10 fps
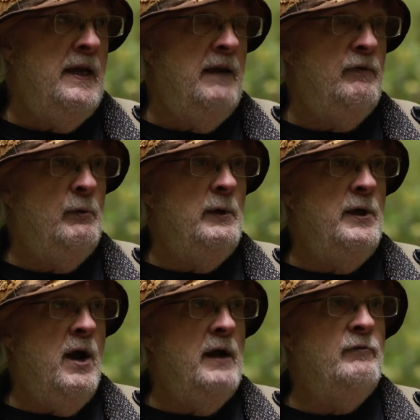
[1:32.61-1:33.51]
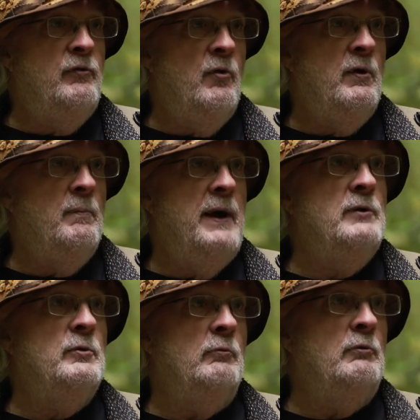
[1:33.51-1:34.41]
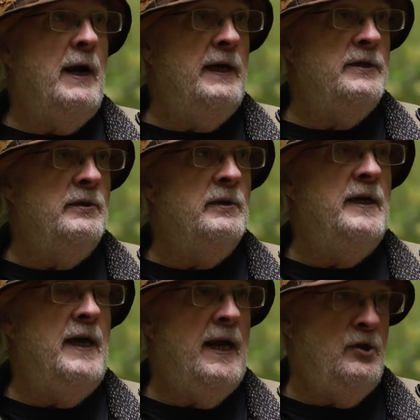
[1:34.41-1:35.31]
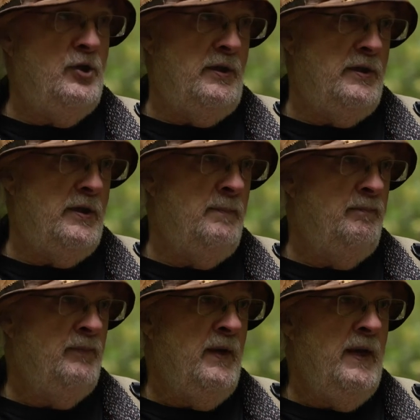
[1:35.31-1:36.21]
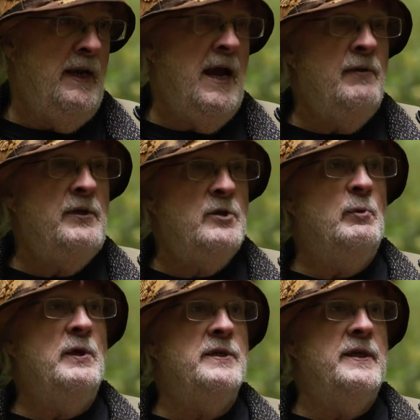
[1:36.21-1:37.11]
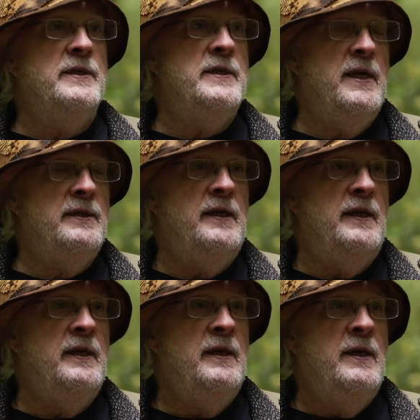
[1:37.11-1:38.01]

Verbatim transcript: if it were not for mycorrhizal connections. And how this works is that the